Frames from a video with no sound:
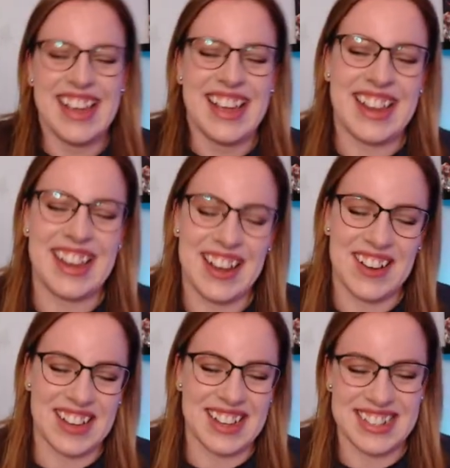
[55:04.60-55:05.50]

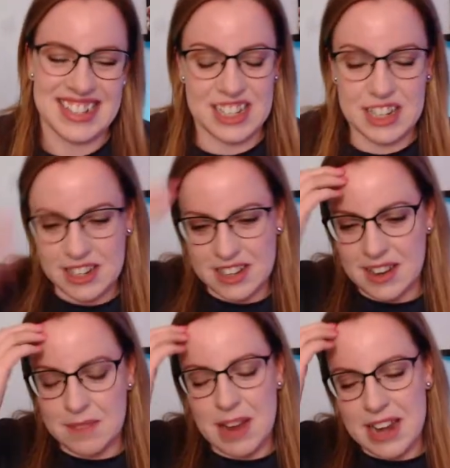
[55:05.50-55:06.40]
Because
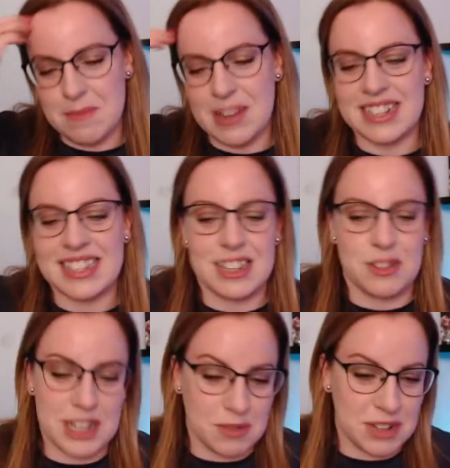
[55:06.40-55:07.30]
it might have been a
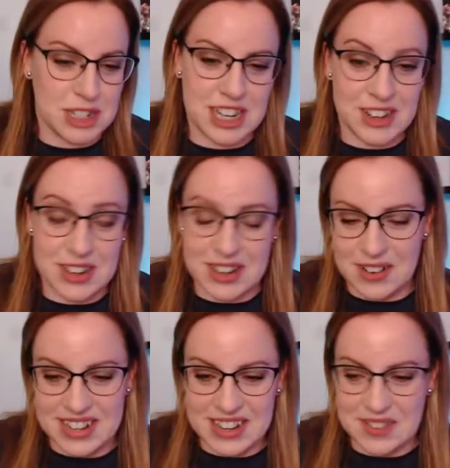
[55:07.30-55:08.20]
situation where she couldn't
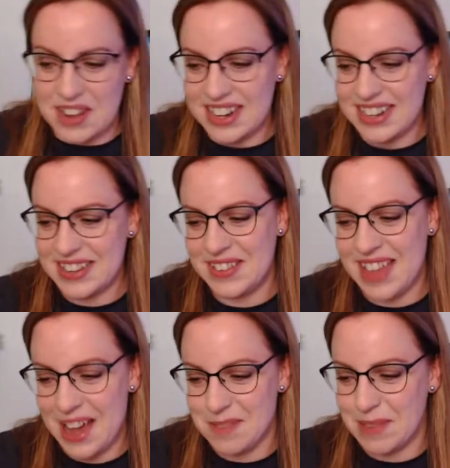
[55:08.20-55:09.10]
or didn't want to do
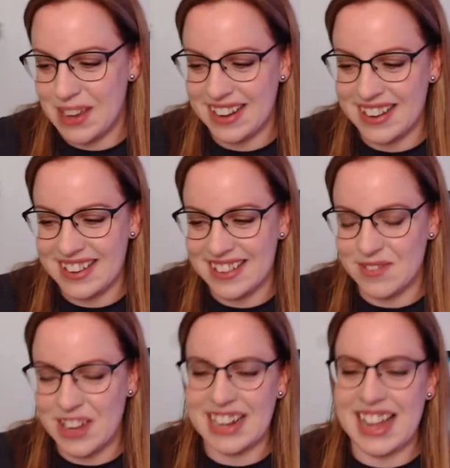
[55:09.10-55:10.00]
that, but
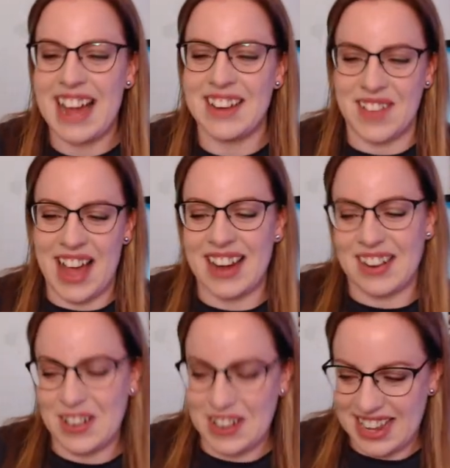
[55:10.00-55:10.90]
we had kind of gotten
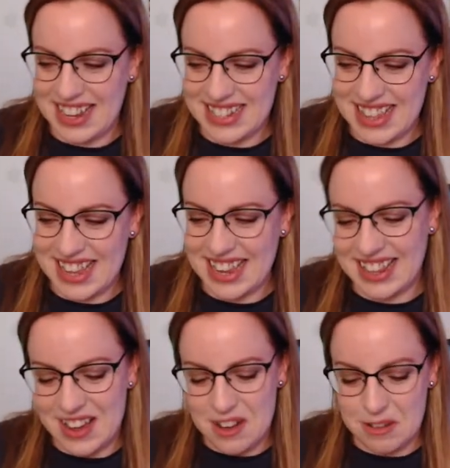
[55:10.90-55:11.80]
her kids thinking
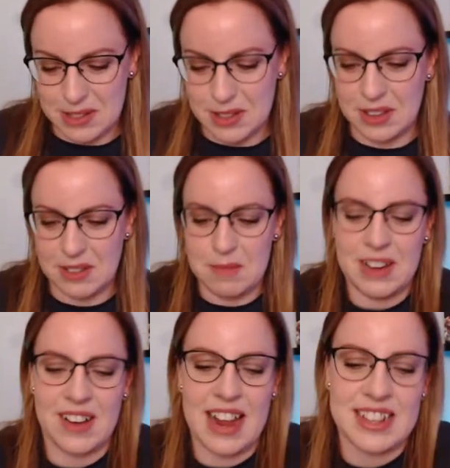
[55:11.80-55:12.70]
that homeschooling would be
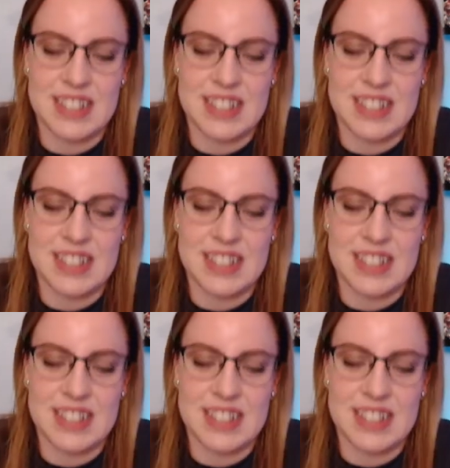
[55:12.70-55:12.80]
great.